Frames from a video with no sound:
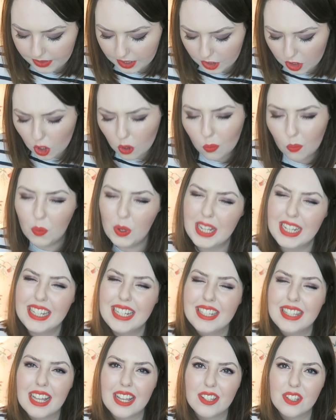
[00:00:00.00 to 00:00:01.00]
not
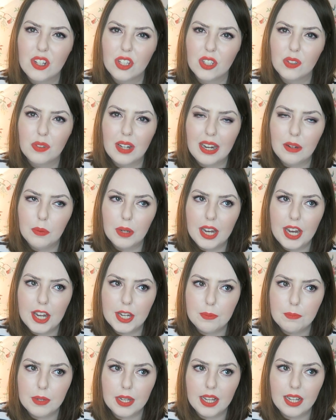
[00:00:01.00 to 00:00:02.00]
weird, that's not the right
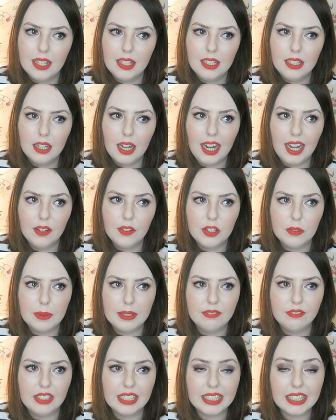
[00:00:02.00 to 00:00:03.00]
word, but I would have
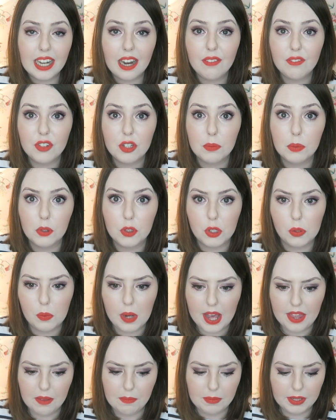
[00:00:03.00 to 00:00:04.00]
been really comfortable to
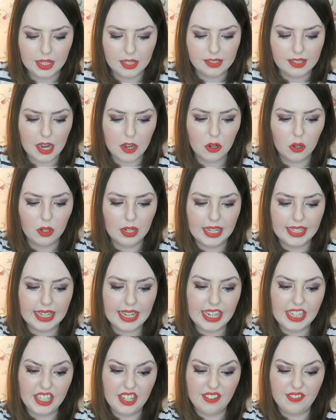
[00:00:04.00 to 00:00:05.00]
wear them because they're not like
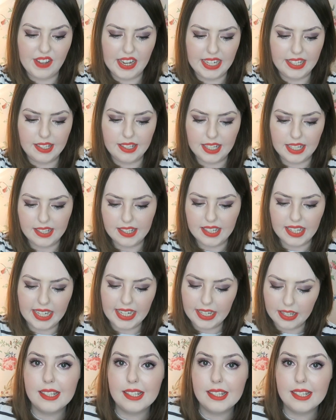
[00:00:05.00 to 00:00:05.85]
in your face Disney.